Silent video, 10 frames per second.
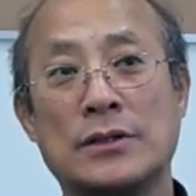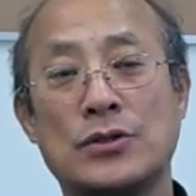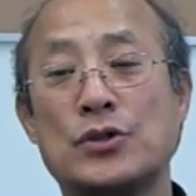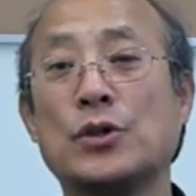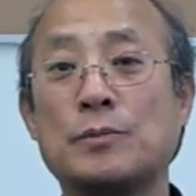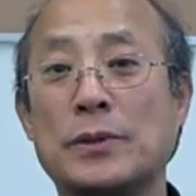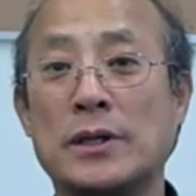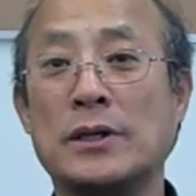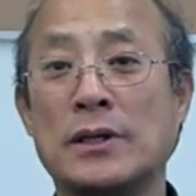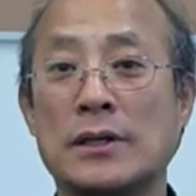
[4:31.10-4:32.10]
should
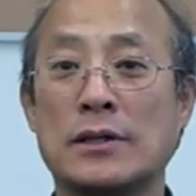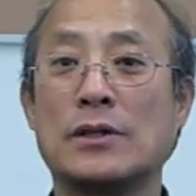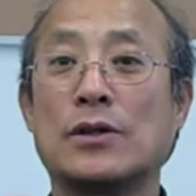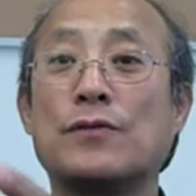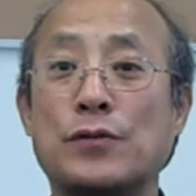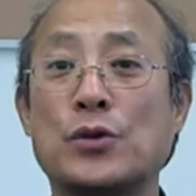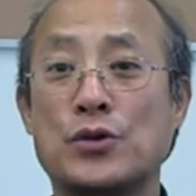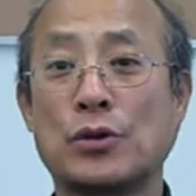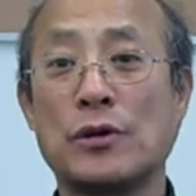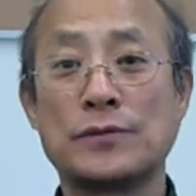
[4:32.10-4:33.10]
be the
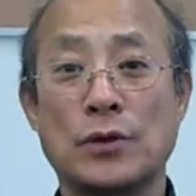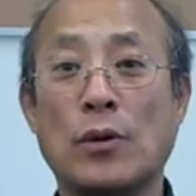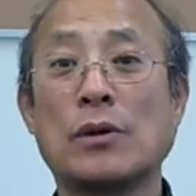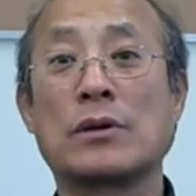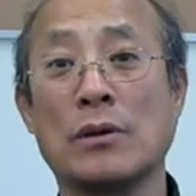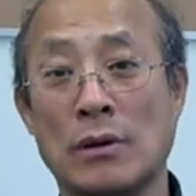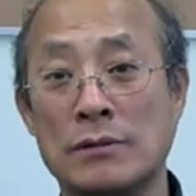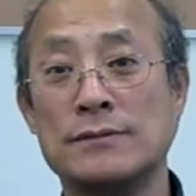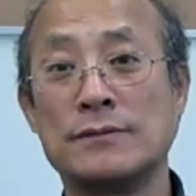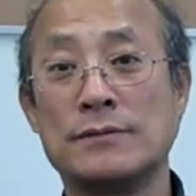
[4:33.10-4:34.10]
future of the whole
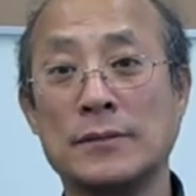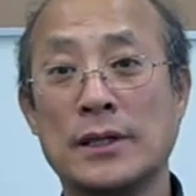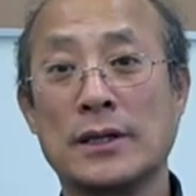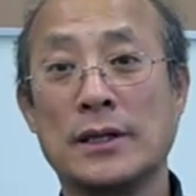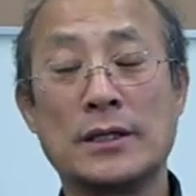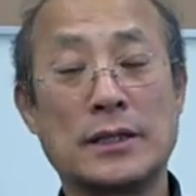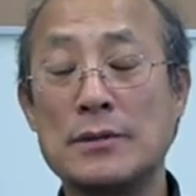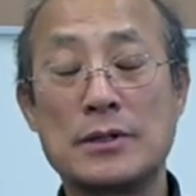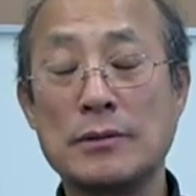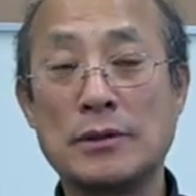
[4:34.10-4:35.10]
globe. It,
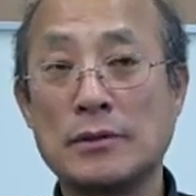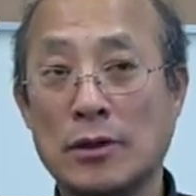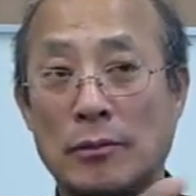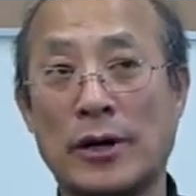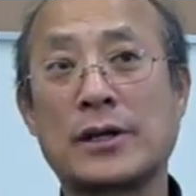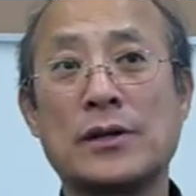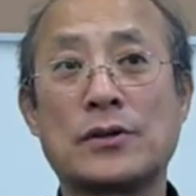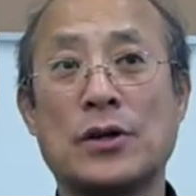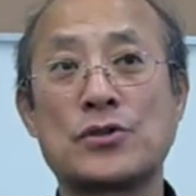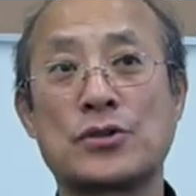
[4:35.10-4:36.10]
it,
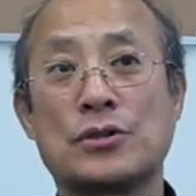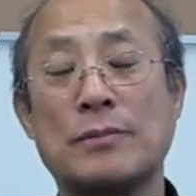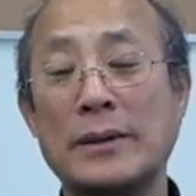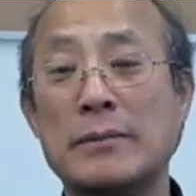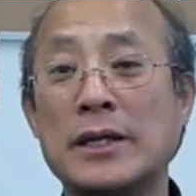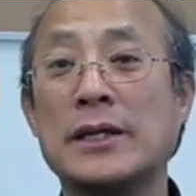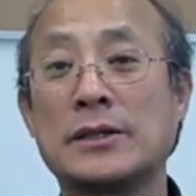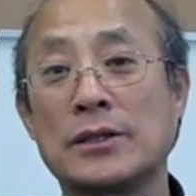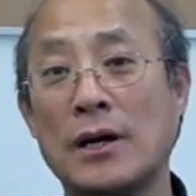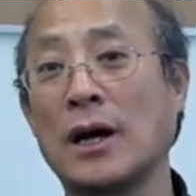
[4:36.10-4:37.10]
American culture,
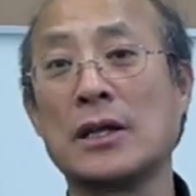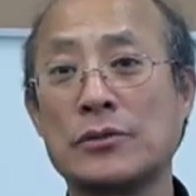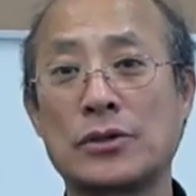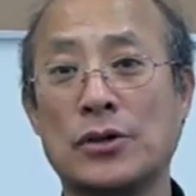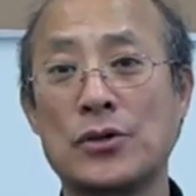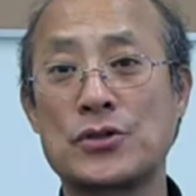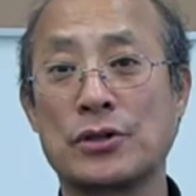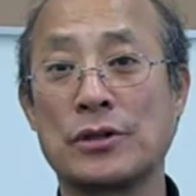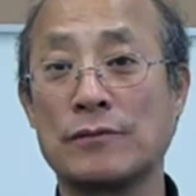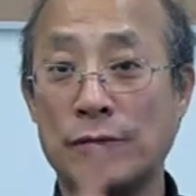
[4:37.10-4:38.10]
meaning that Hollywood
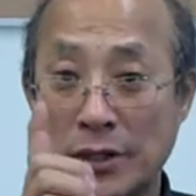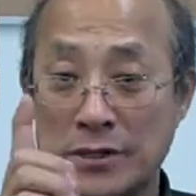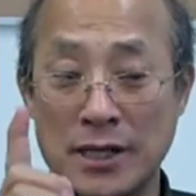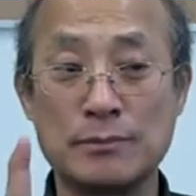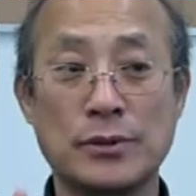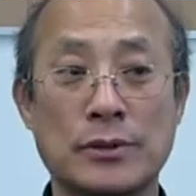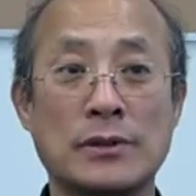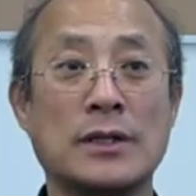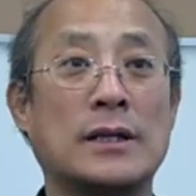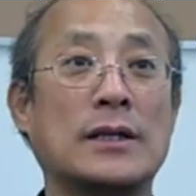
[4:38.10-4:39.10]
culture, for
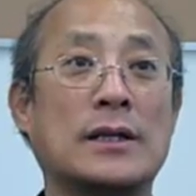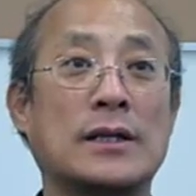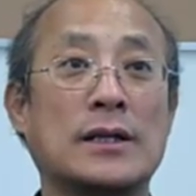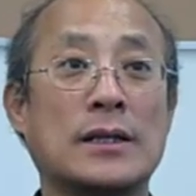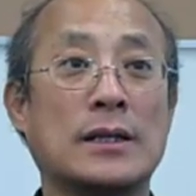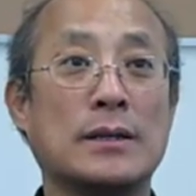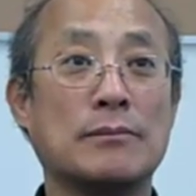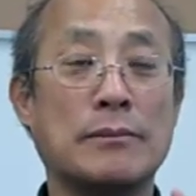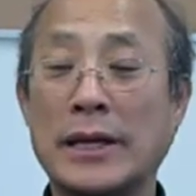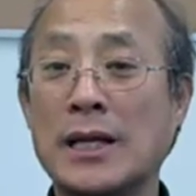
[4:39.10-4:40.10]
example,
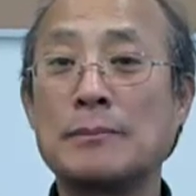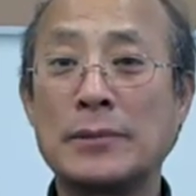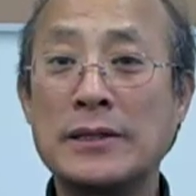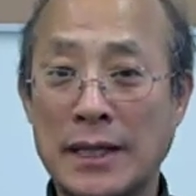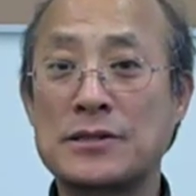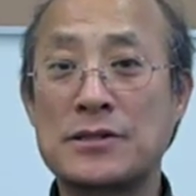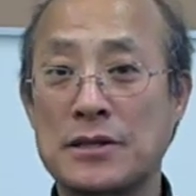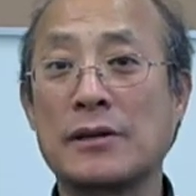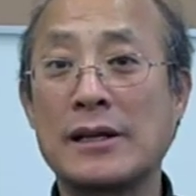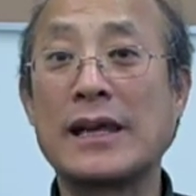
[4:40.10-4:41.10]
may not be
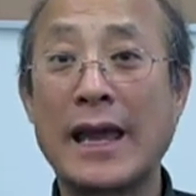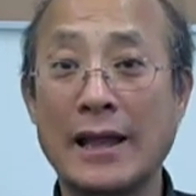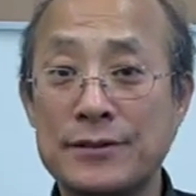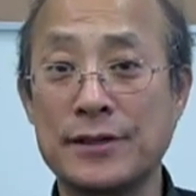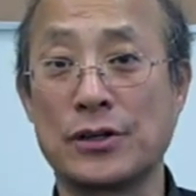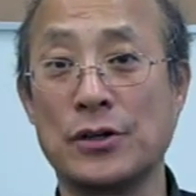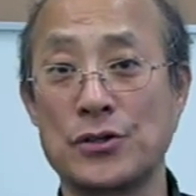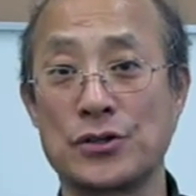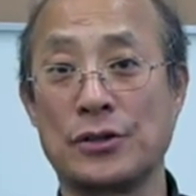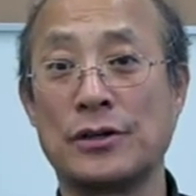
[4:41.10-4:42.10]
necessarily healthy
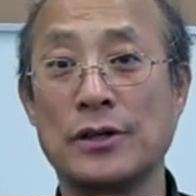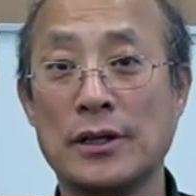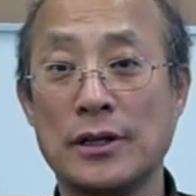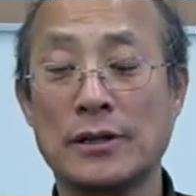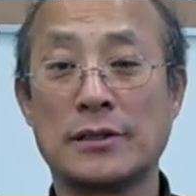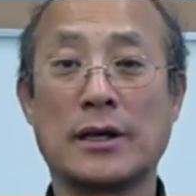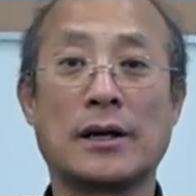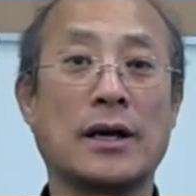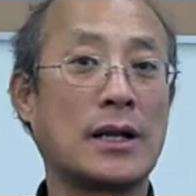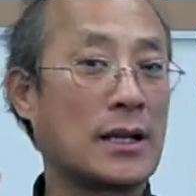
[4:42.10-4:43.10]
culture.
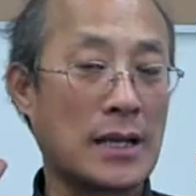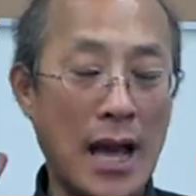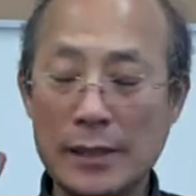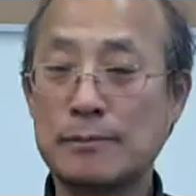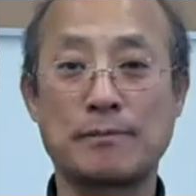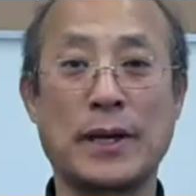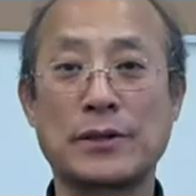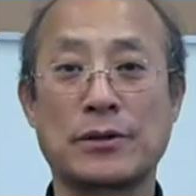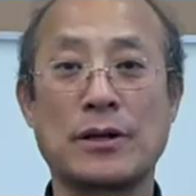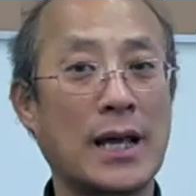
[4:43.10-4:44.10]
There are a lot
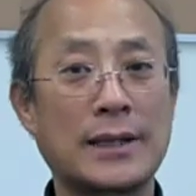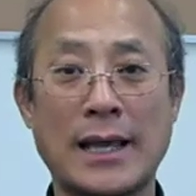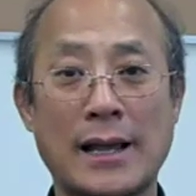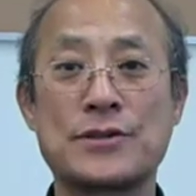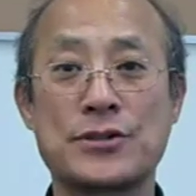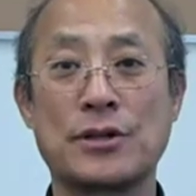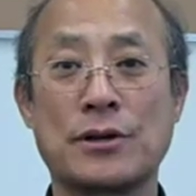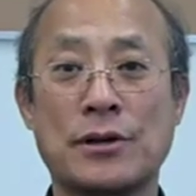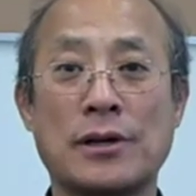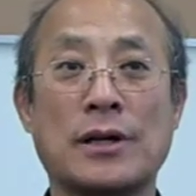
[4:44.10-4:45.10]
better, a lot
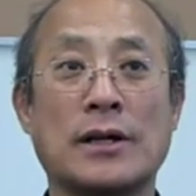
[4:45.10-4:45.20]
healthier,